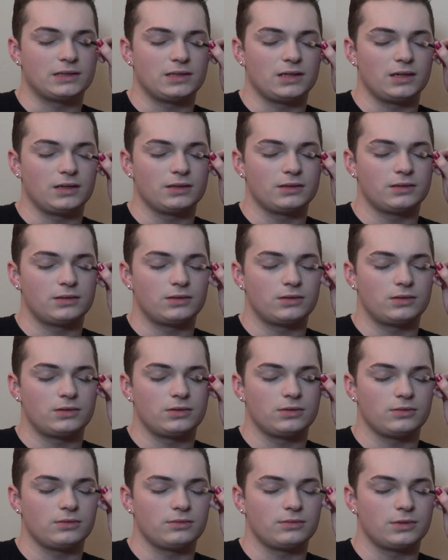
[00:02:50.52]
it's it not feels...
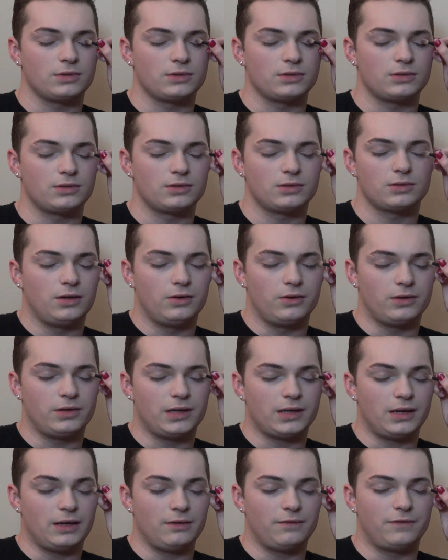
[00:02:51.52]
too much. You know what
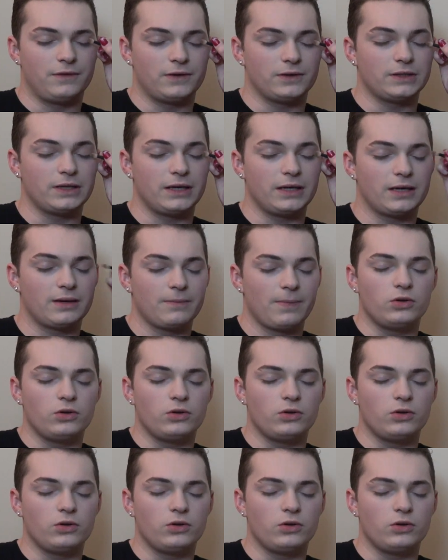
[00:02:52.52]
that kind of feels like?